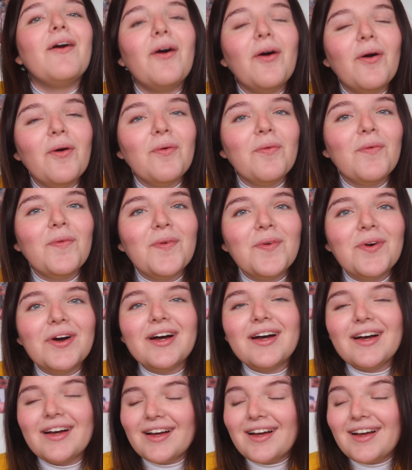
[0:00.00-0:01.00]
Oh,
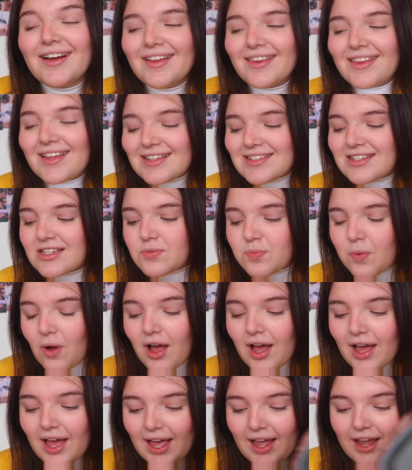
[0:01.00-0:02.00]
this is
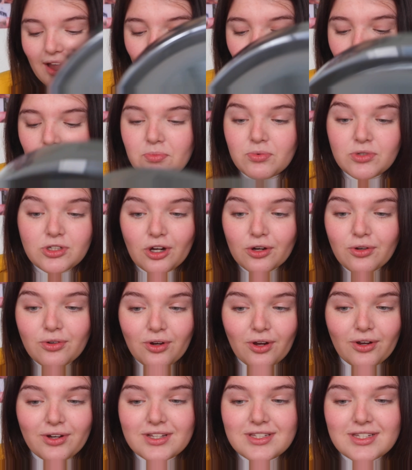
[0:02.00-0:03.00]
why I
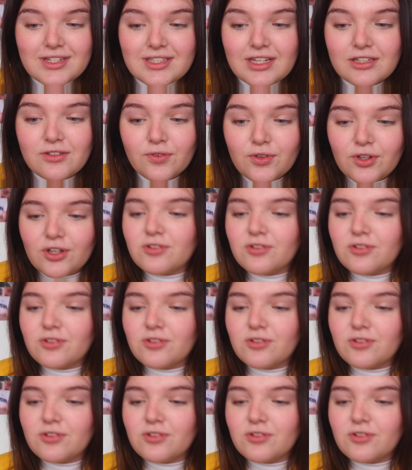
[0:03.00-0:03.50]
don't own a successful